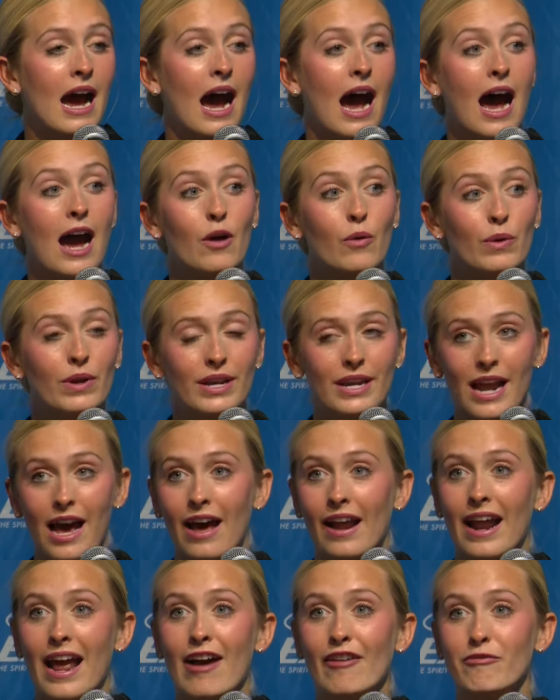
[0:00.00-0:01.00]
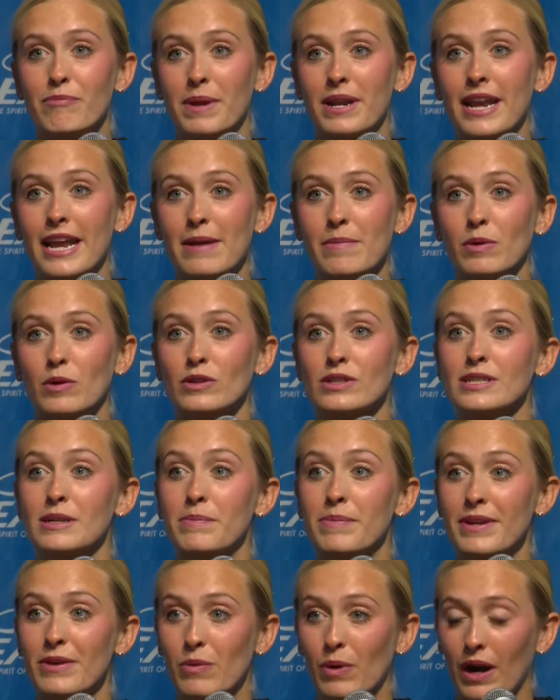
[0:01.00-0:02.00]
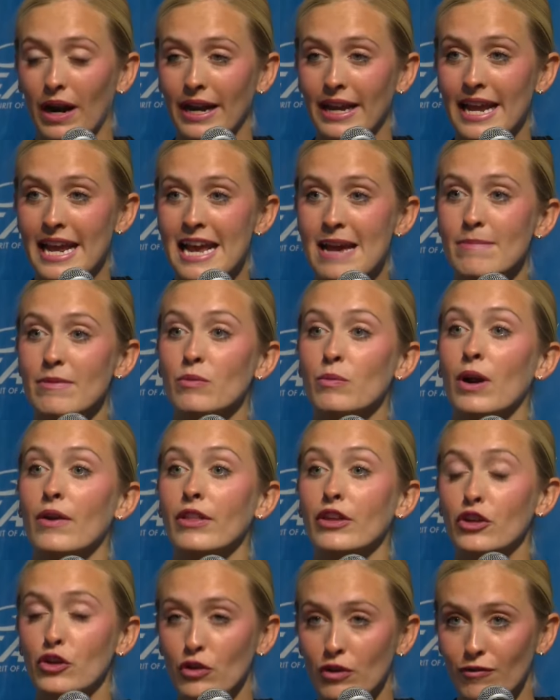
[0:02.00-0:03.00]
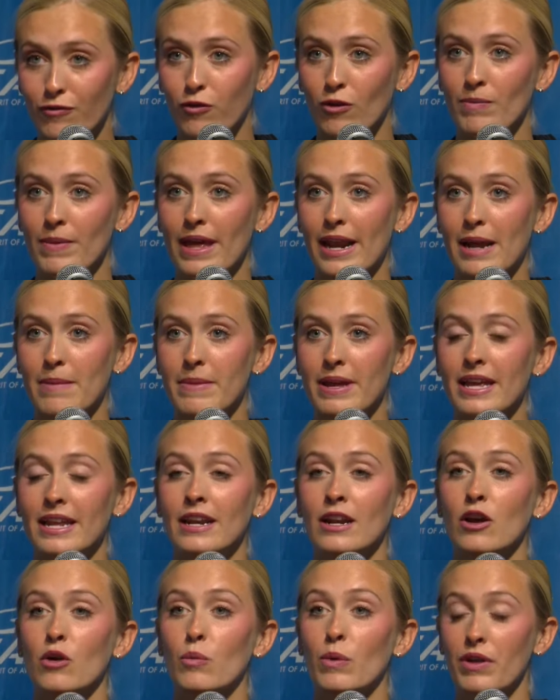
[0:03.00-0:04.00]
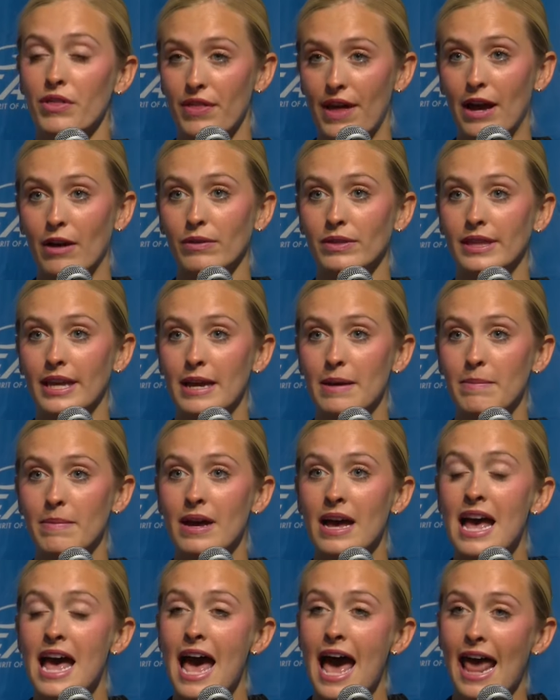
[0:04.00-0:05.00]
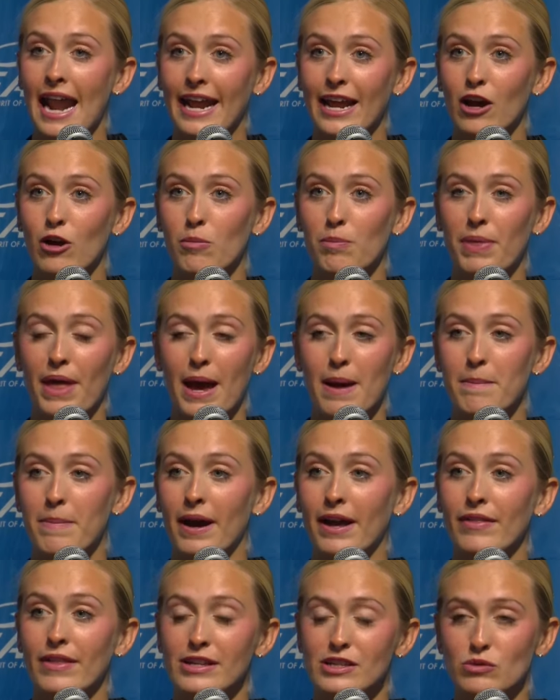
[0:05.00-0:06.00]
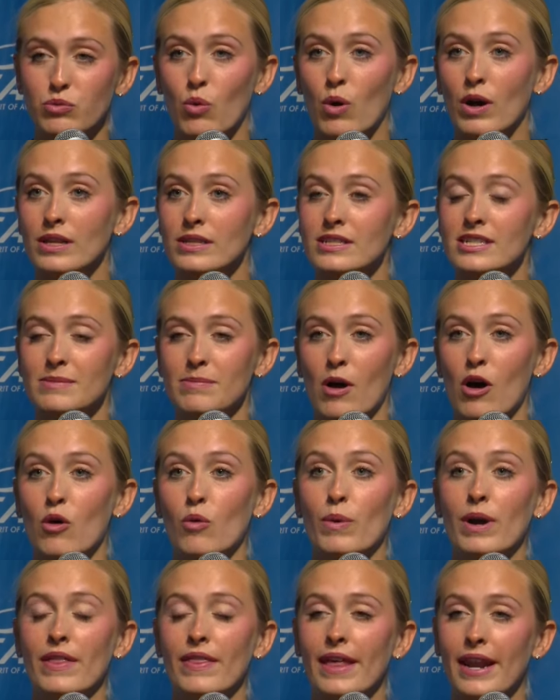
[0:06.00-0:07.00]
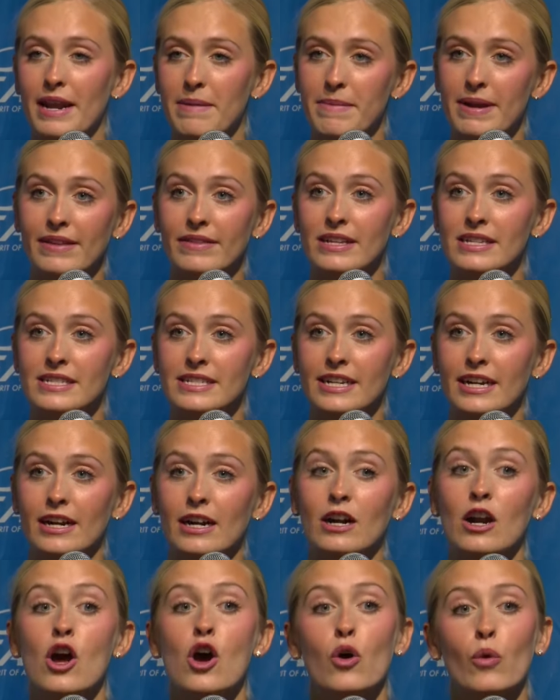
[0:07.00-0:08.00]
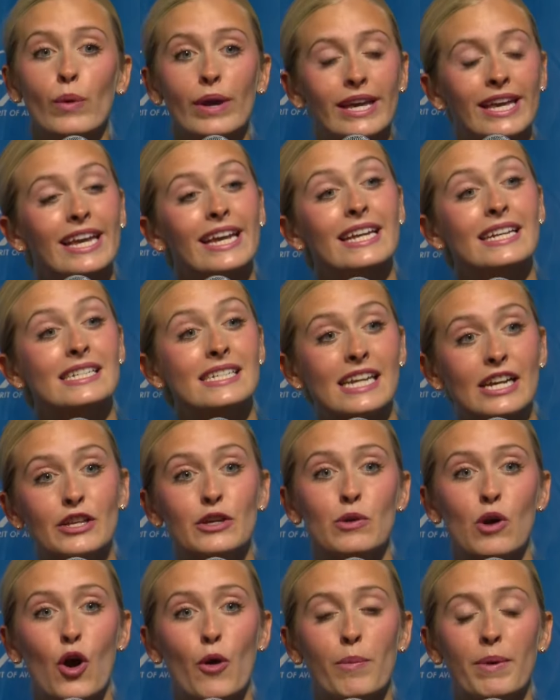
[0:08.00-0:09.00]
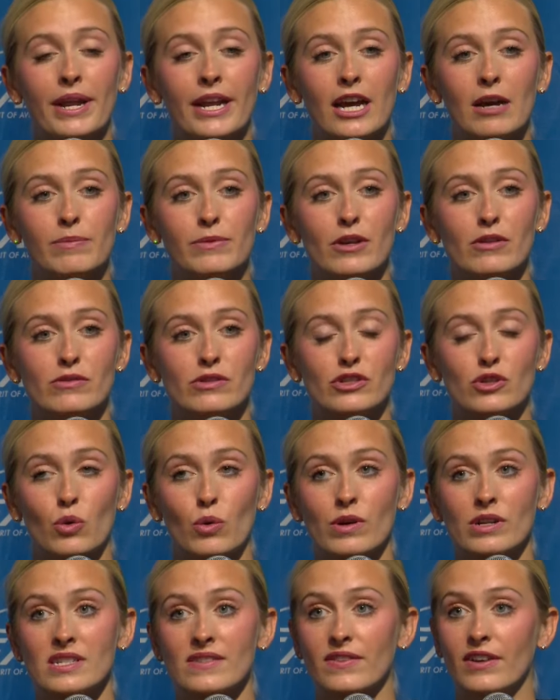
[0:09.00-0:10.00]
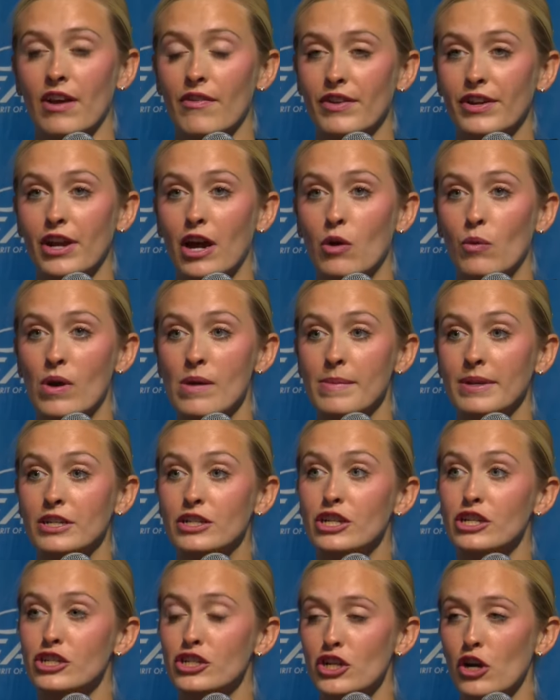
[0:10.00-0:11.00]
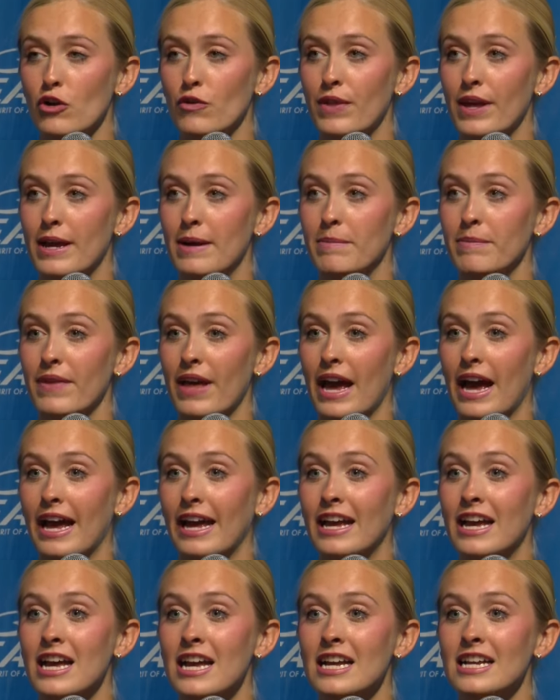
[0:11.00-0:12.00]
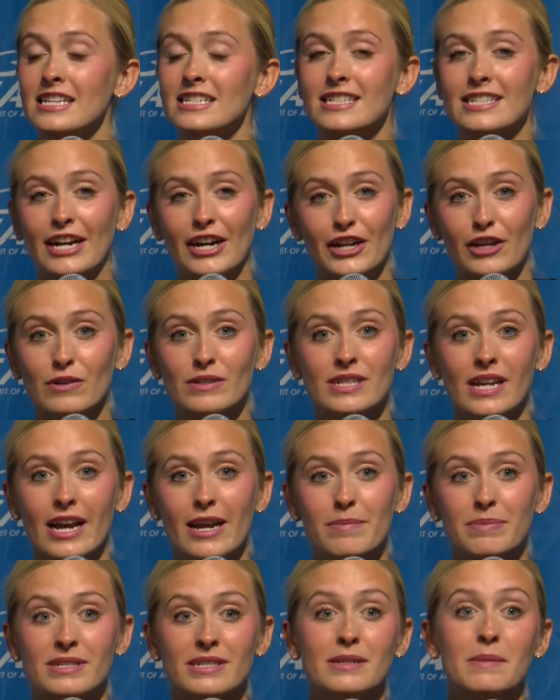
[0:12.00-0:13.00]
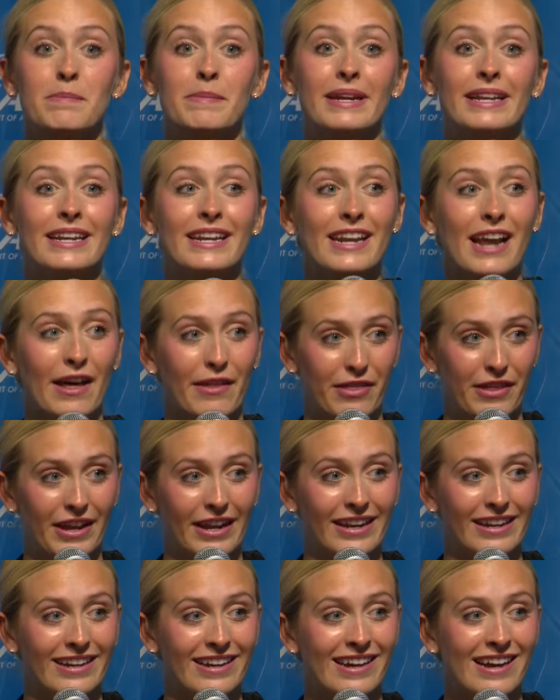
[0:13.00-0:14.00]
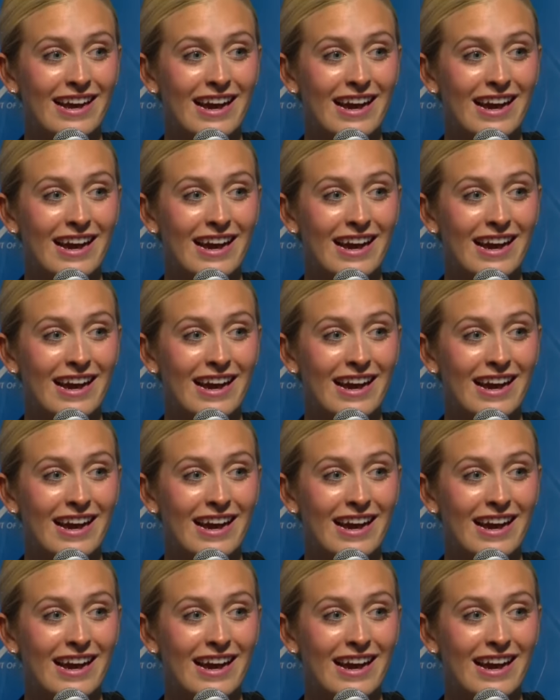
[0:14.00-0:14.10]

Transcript: I would not have been able to be where I am and wear the uniform that I'm in without them. And I hope that by this one small win that I made this year, we can continue opening up those doors for other young women to show them that stereotypes mean nothing.